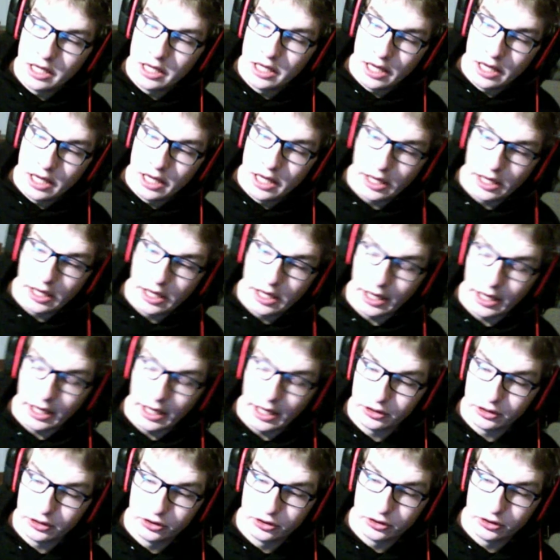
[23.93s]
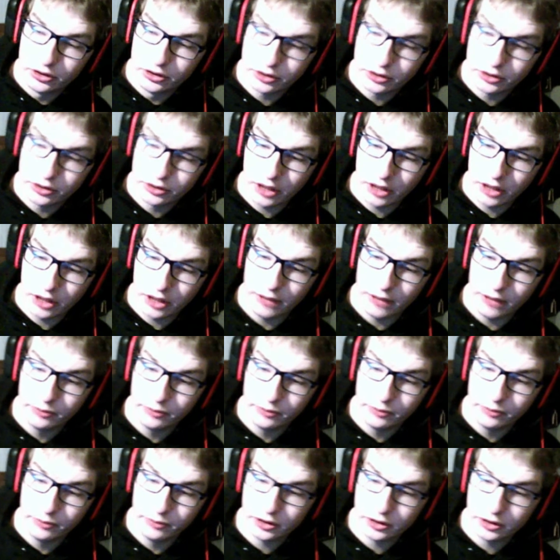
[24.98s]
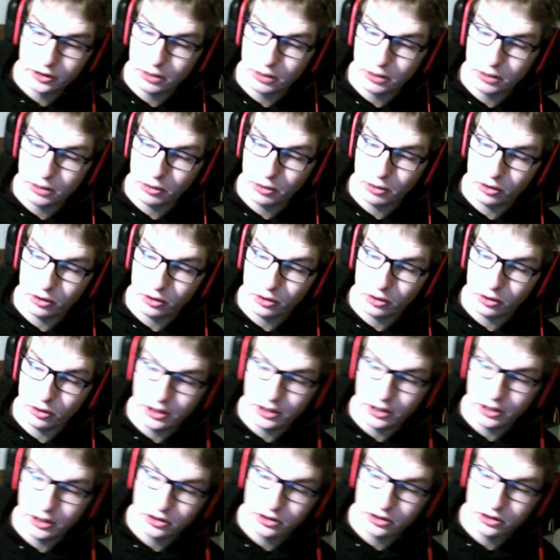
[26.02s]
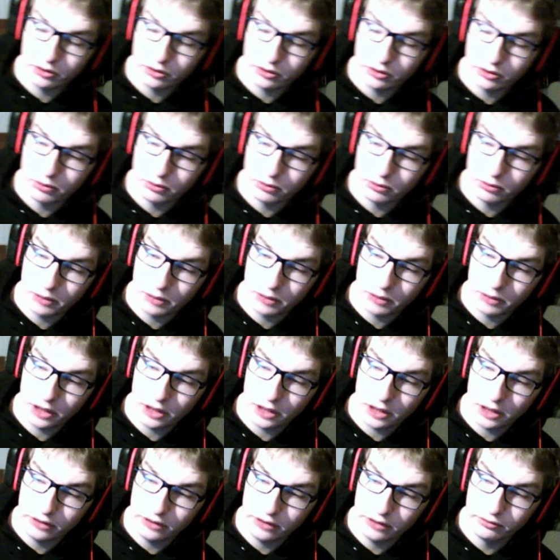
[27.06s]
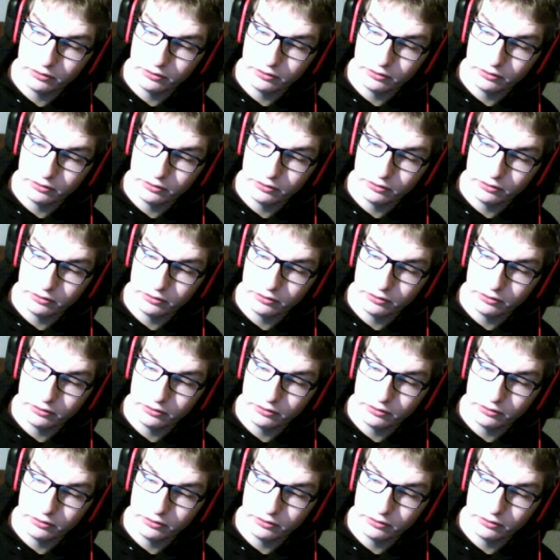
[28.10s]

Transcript: and I've been sleeping all day, so I'm kind of